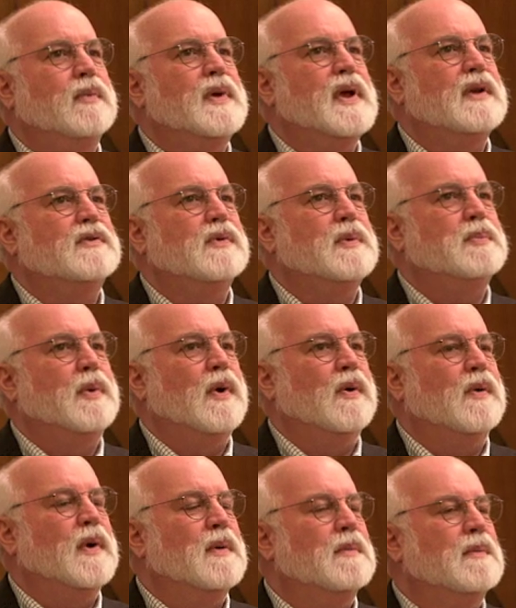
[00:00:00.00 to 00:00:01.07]
reentry
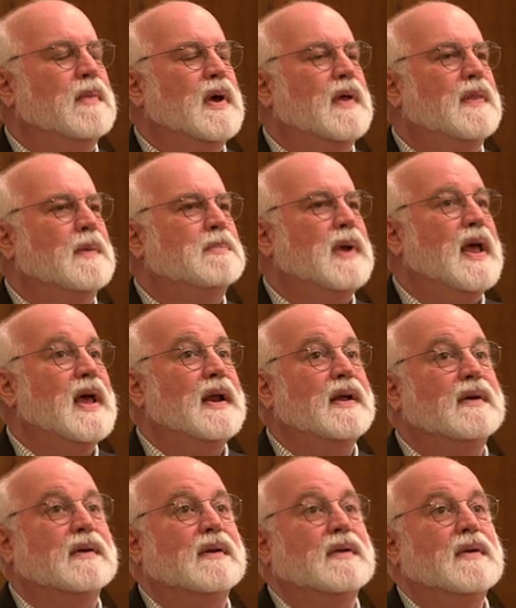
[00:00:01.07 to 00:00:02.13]
program on the planet.